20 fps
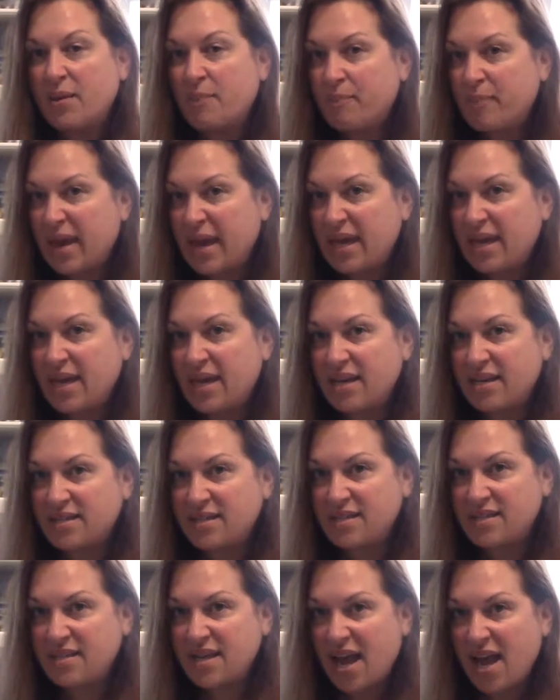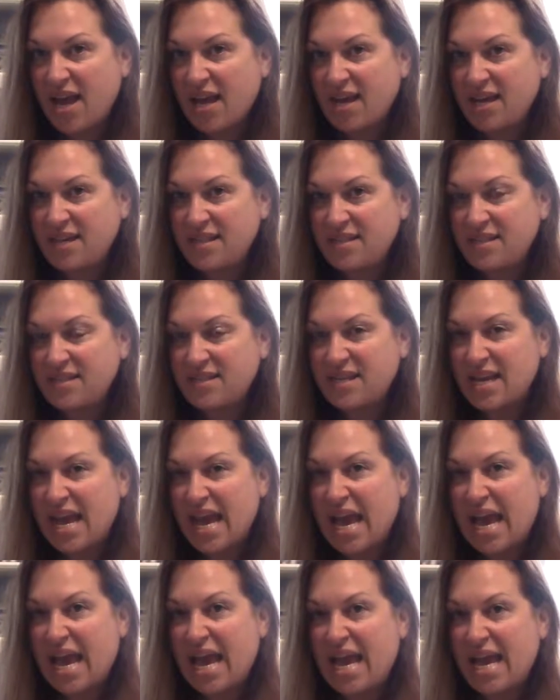Baking is a science
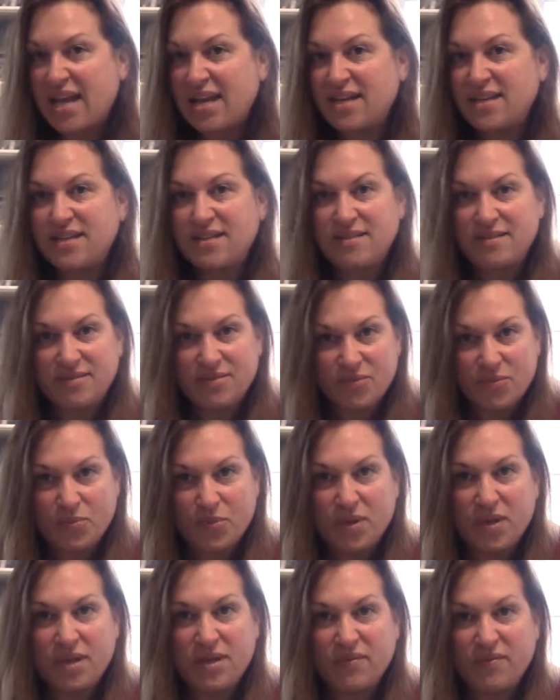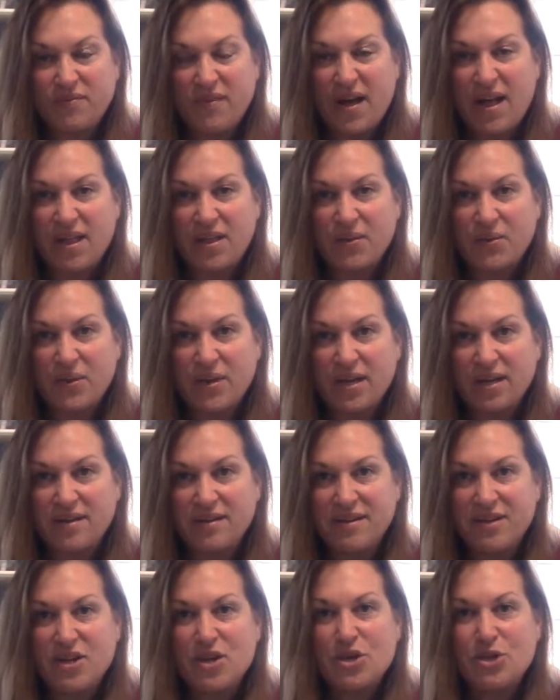and we're going to follow it.
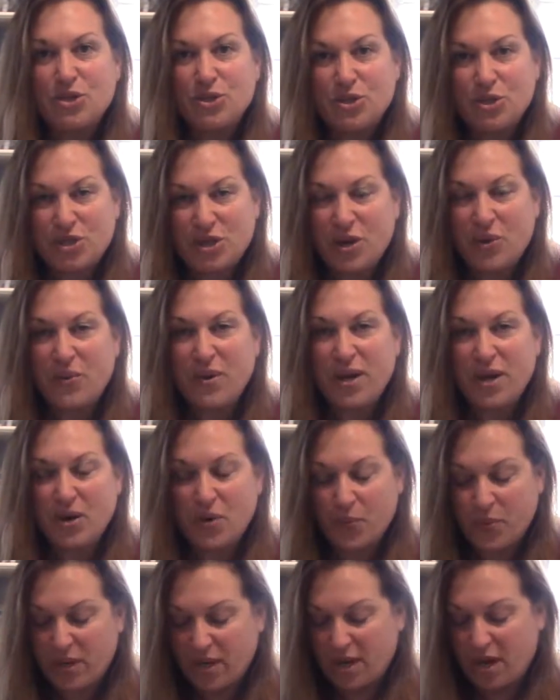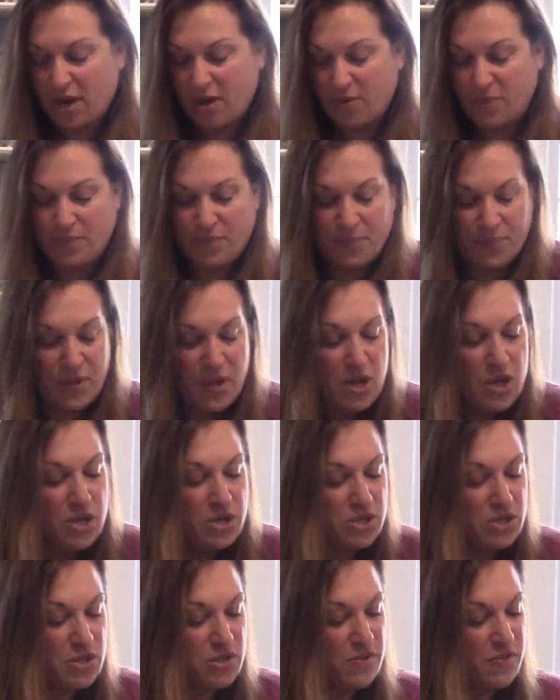So here we go.
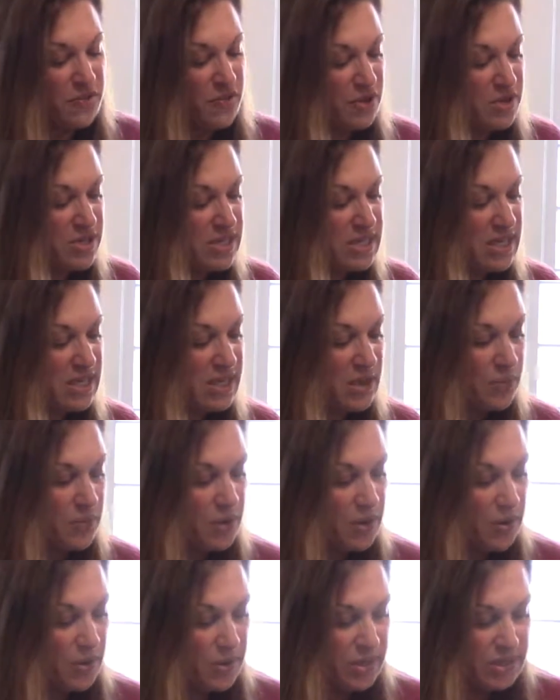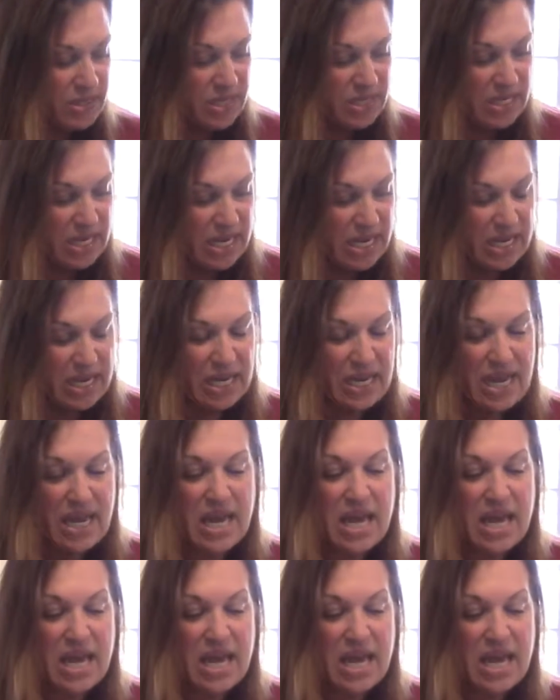So the first thing that we're going to need